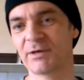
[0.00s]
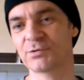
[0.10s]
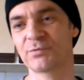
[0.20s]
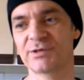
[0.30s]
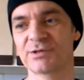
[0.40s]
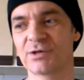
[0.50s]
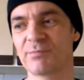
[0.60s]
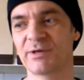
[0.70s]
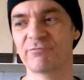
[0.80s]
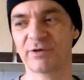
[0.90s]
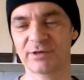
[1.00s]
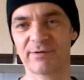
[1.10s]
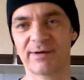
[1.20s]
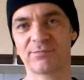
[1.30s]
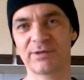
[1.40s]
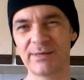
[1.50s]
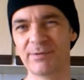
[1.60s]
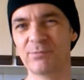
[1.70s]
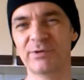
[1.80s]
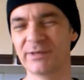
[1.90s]
Make sure there's nobody running around.
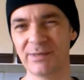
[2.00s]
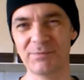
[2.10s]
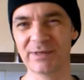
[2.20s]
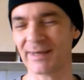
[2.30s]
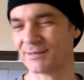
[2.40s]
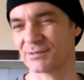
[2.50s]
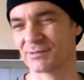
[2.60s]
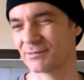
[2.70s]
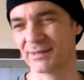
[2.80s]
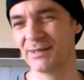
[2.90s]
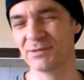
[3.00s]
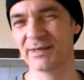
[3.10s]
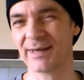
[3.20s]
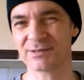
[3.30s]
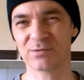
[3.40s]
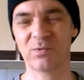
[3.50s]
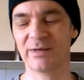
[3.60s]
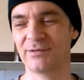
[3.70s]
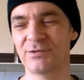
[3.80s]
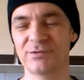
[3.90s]
Keep um, keep your cats keep your cats
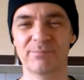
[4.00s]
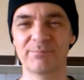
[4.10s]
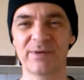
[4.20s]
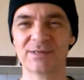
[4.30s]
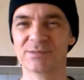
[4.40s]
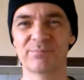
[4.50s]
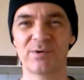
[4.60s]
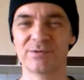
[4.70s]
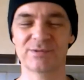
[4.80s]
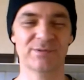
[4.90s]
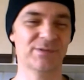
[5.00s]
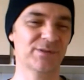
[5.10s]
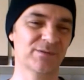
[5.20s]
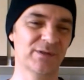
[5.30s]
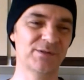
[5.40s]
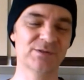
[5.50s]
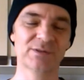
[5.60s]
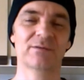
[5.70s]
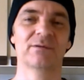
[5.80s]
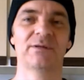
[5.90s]
away. Usually cats and birds are just they just
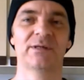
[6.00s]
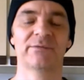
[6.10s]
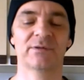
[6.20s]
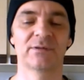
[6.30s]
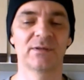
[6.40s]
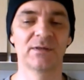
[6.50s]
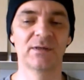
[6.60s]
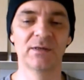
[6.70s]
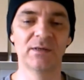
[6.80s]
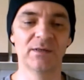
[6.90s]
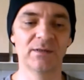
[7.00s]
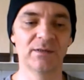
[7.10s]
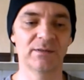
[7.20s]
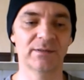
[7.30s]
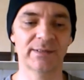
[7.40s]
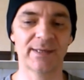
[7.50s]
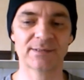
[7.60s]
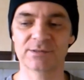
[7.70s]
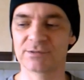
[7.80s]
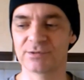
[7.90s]
don't go together.
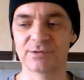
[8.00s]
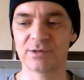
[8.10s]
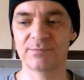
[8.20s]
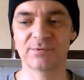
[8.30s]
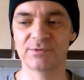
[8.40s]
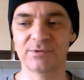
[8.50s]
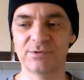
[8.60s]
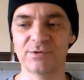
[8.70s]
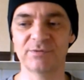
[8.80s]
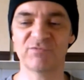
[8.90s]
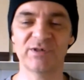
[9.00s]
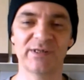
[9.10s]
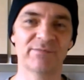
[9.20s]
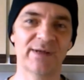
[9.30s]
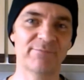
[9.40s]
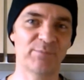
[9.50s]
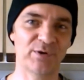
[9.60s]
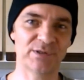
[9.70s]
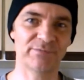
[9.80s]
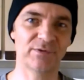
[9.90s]
Cats you should know you shouldn't really even have
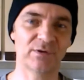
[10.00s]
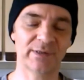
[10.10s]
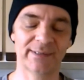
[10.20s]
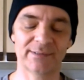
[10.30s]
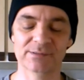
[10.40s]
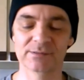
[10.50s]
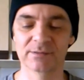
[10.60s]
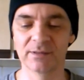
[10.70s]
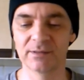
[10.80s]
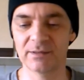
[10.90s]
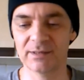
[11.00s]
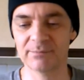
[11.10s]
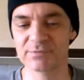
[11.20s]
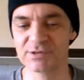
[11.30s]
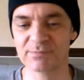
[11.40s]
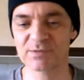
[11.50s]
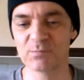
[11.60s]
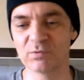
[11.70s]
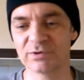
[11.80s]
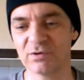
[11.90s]
birds if you've got cats. Um, some
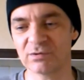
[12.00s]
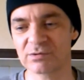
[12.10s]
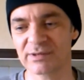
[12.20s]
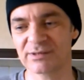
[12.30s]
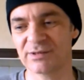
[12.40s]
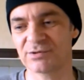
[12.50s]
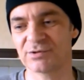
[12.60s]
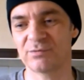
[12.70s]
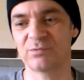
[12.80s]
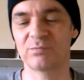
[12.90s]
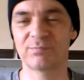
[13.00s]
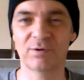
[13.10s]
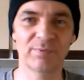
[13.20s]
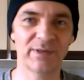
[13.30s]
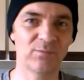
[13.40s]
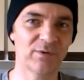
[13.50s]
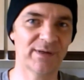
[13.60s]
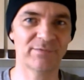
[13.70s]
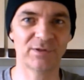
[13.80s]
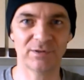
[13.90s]
smaller dogs etc will probably want
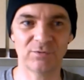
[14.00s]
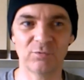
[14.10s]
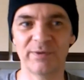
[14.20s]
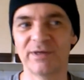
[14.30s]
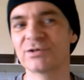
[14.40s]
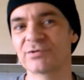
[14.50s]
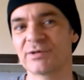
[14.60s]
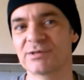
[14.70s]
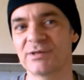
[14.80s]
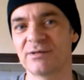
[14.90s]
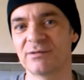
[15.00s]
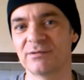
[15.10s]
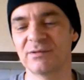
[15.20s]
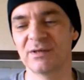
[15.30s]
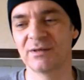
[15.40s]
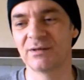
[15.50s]
to have a go or be interested and